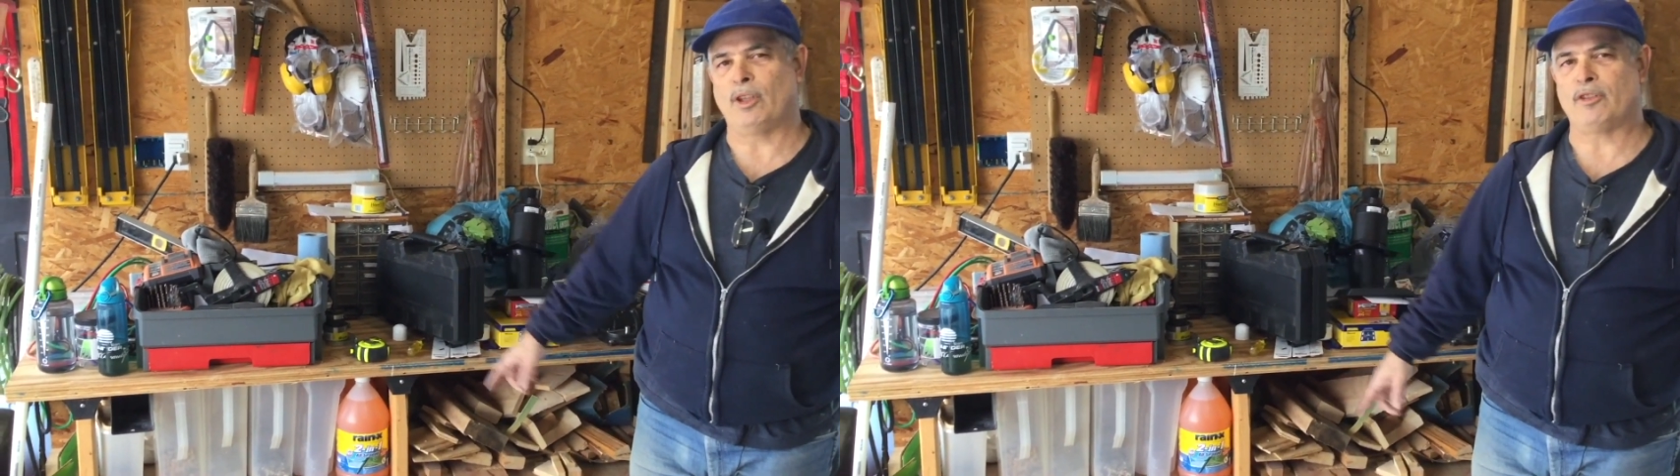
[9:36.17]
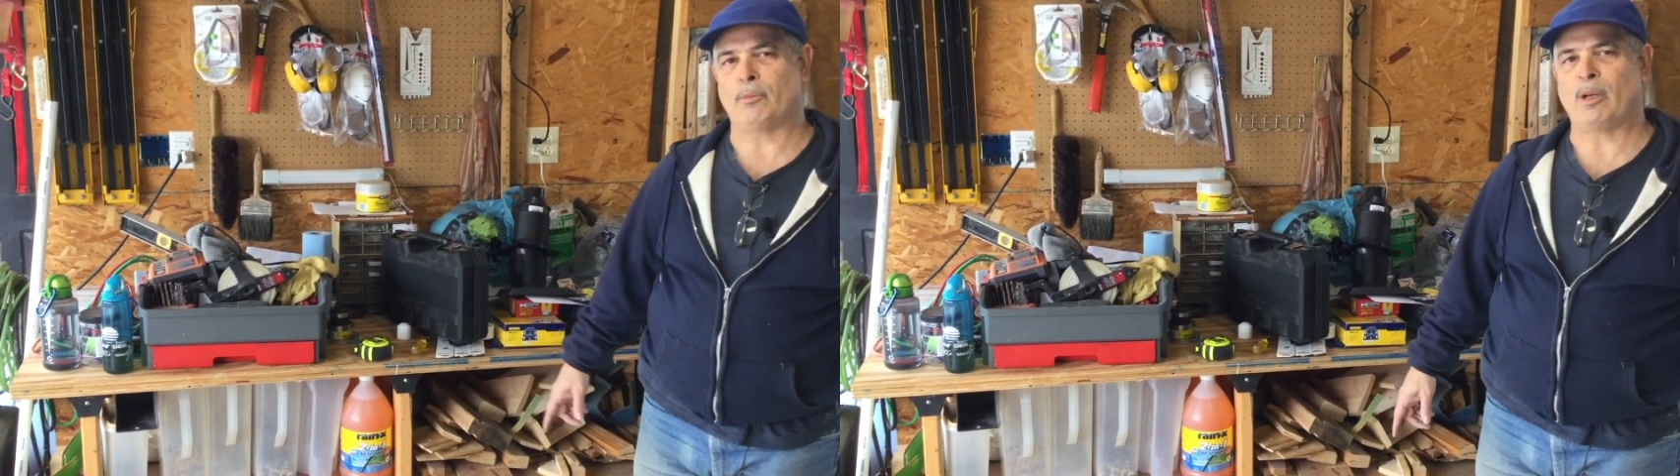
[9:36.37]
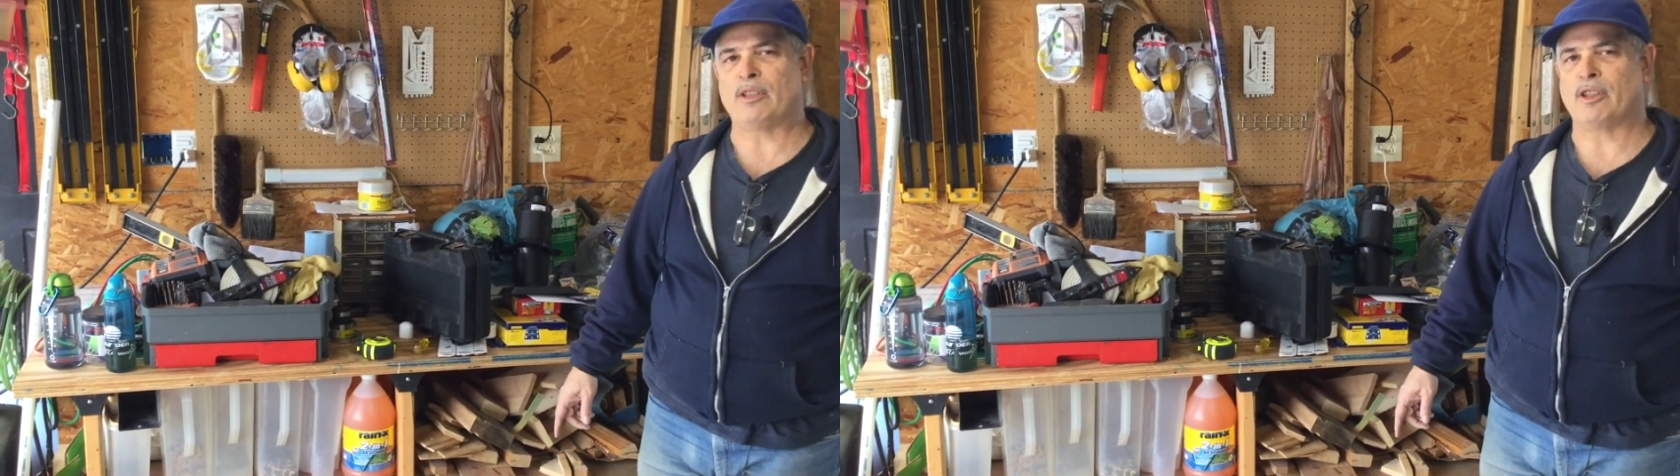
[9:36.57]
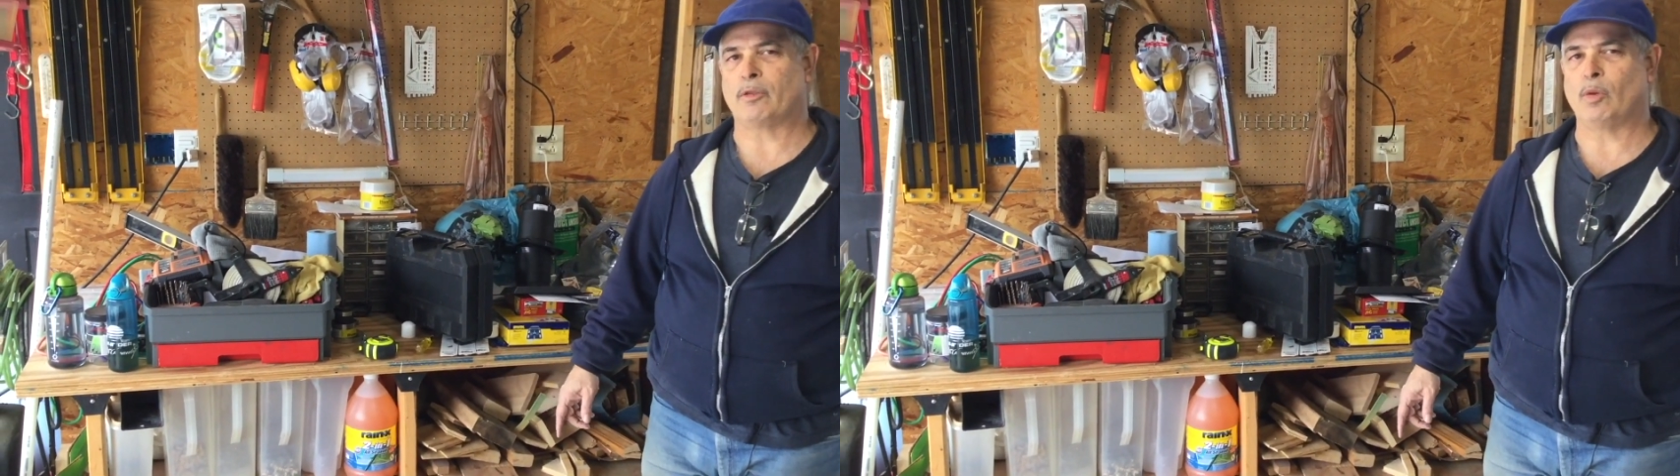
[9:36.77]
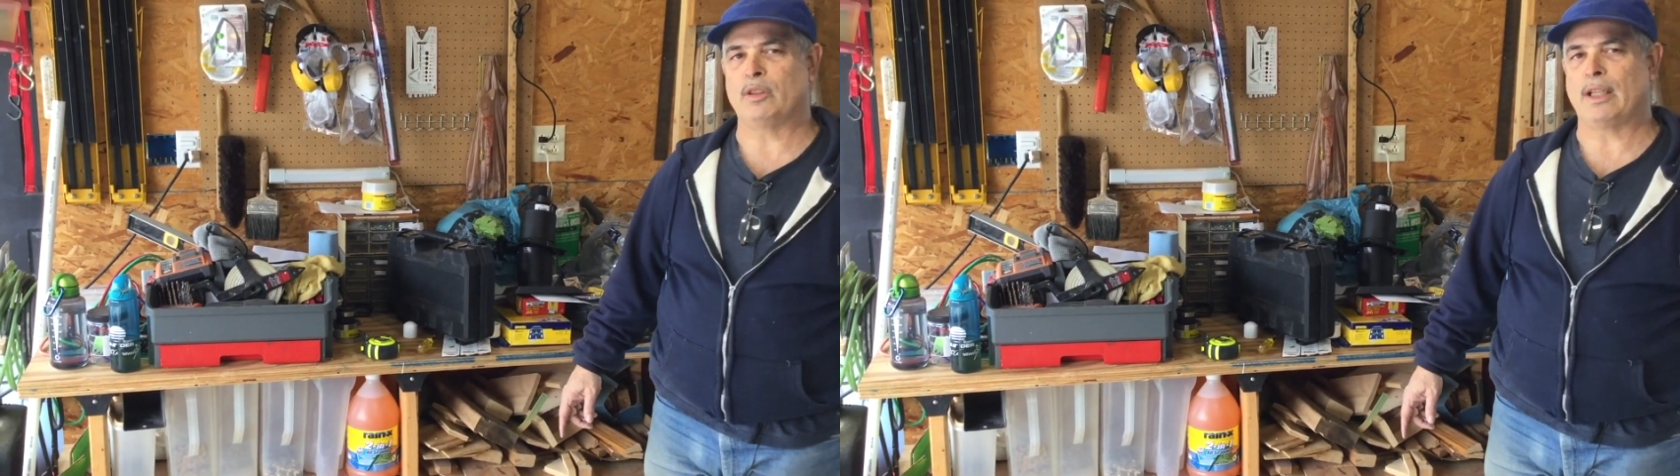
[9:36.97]
as a
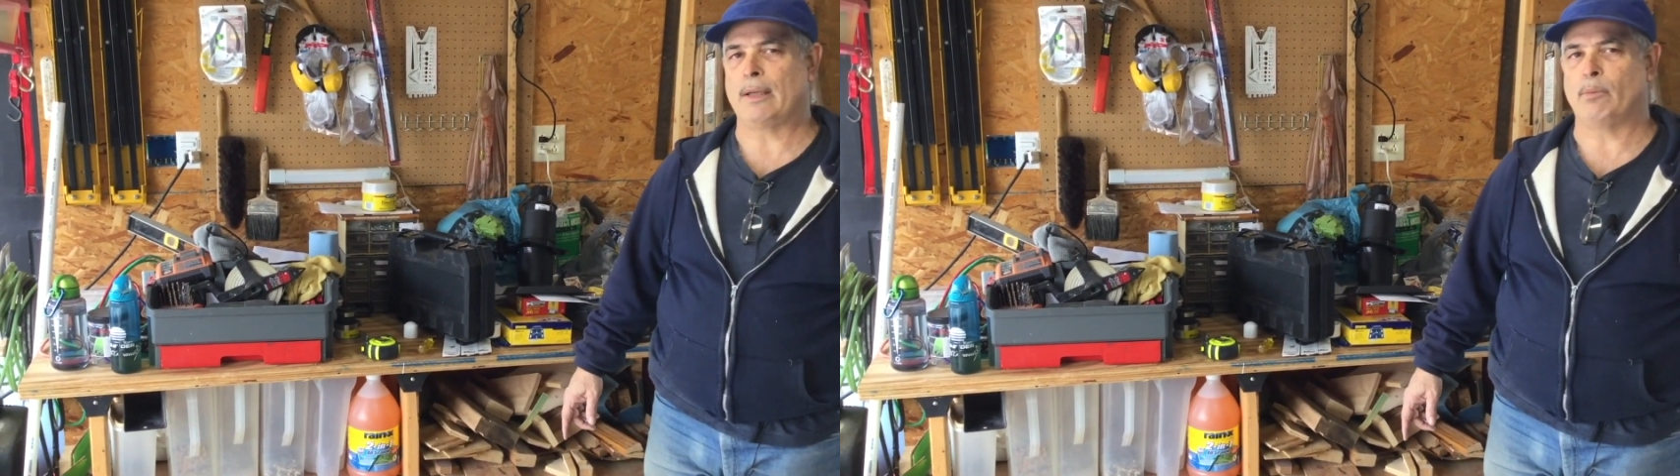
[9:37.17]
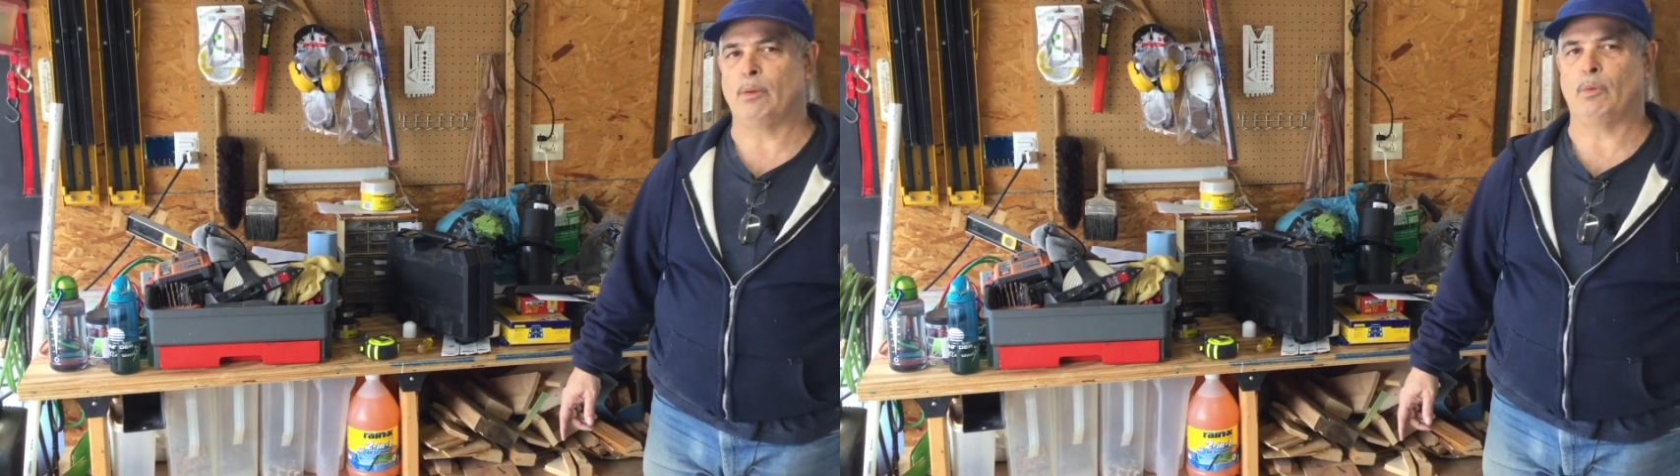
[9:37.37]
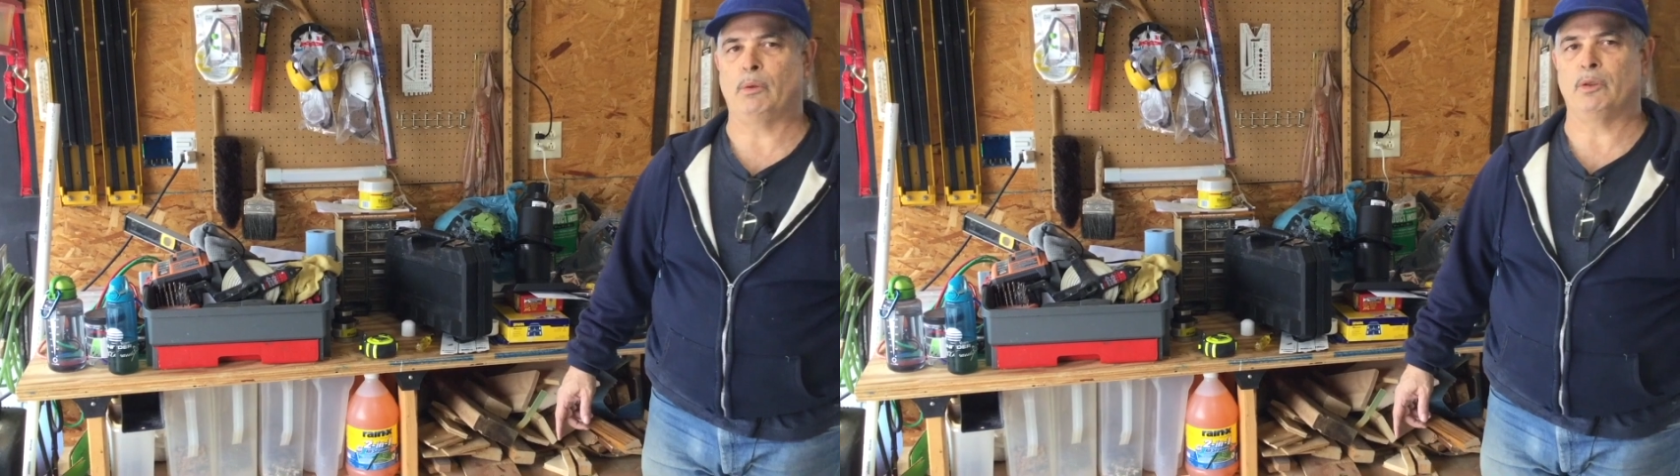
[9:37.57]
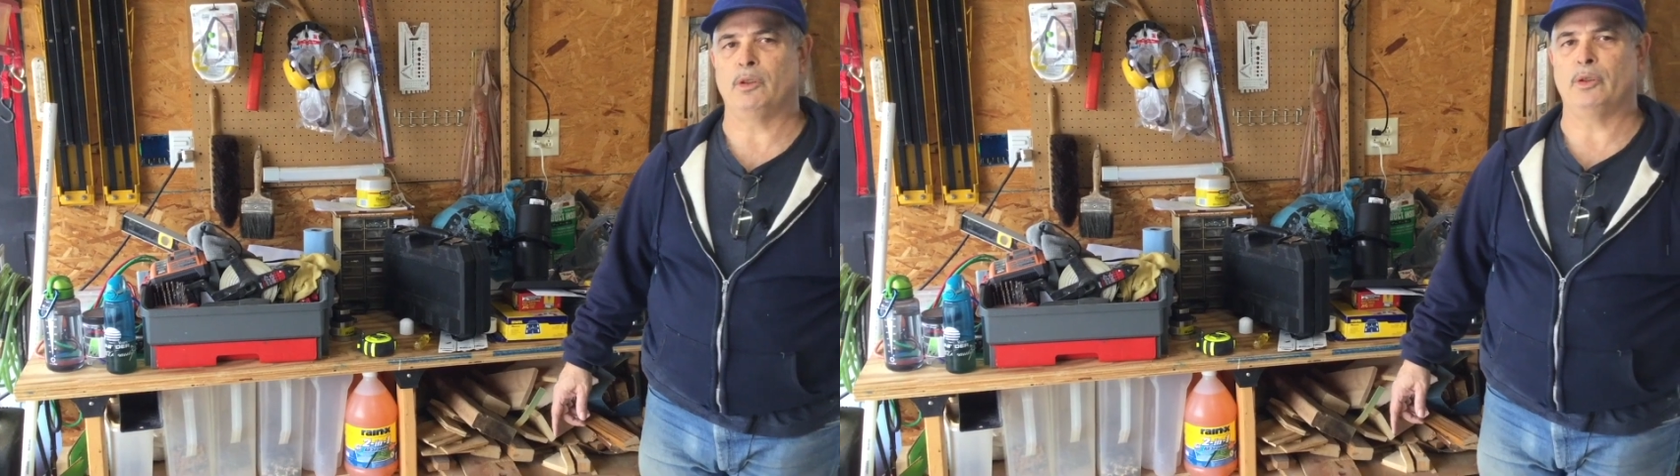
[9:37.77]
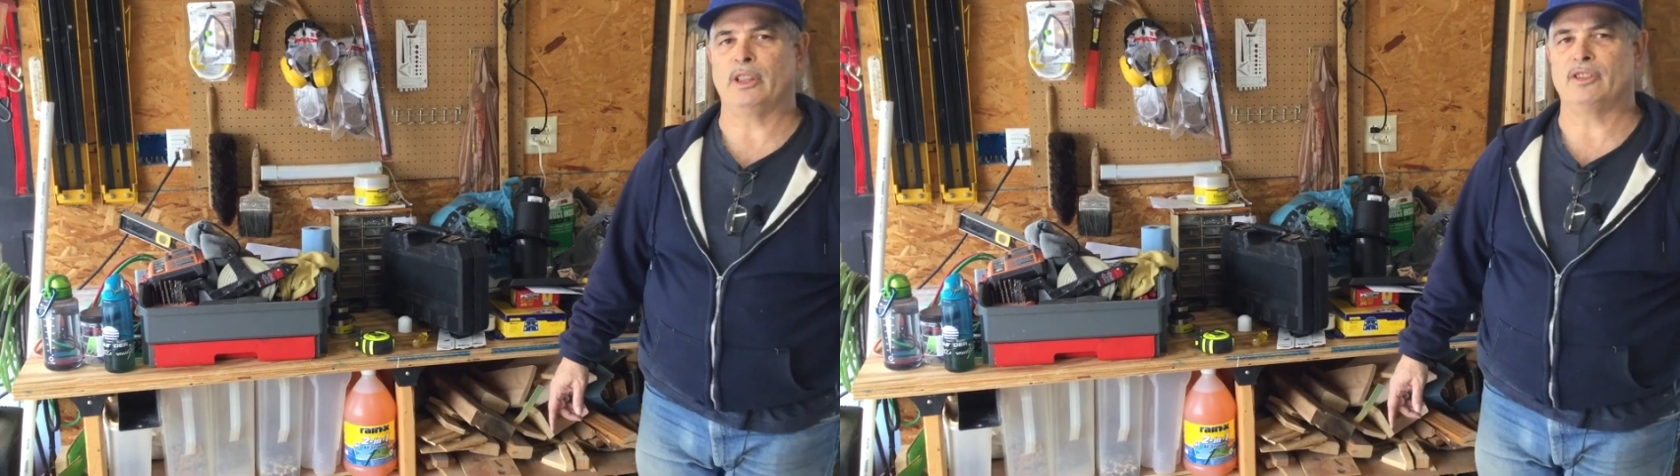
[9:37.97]
project one time when we were doing